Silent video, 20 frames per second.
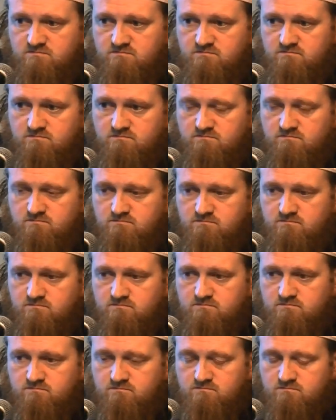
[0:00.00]

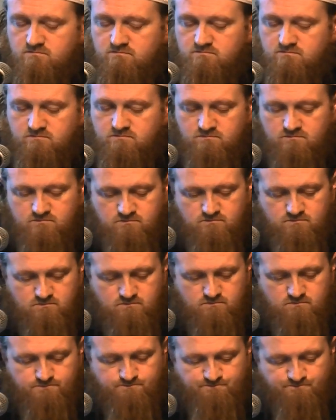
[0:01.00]

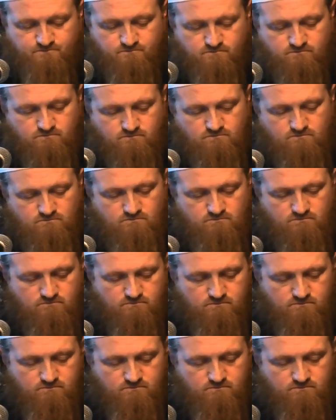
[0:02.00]
Nobody speaks.